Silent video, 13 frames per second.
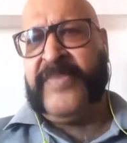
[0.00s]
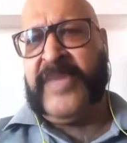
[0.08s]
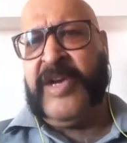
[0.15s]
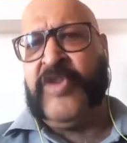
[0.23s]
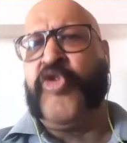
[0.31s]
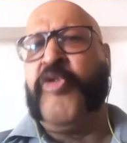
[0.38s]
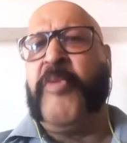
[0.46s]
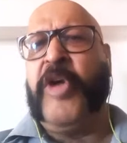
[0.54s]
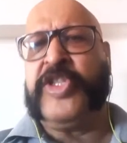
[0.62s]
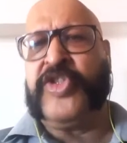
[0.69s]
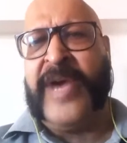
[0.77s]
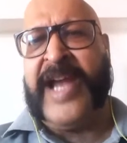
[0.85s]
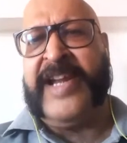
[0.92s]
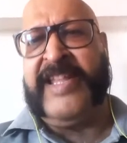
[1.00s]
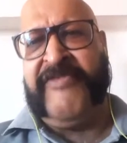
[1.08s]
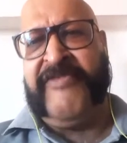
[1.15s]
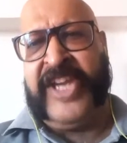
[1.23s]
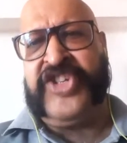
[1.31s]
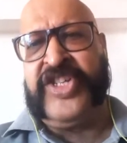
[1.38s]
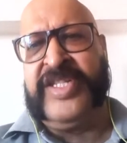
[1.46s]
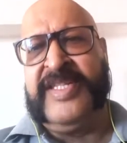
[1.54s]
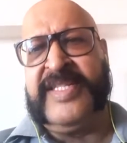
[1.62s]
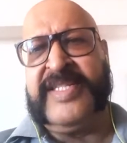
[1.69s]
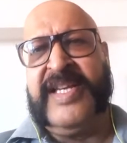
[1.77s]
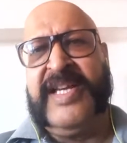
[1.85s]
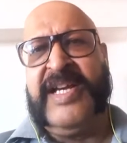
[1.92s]
Rome also had
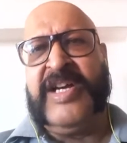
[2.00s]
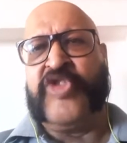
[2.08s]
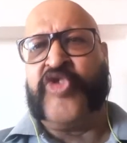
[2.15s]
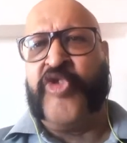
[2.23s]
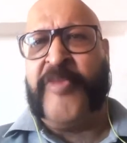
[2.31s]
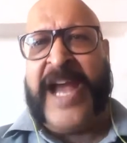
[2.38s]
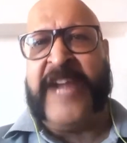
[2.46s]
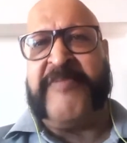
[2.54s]
invasions. Rome had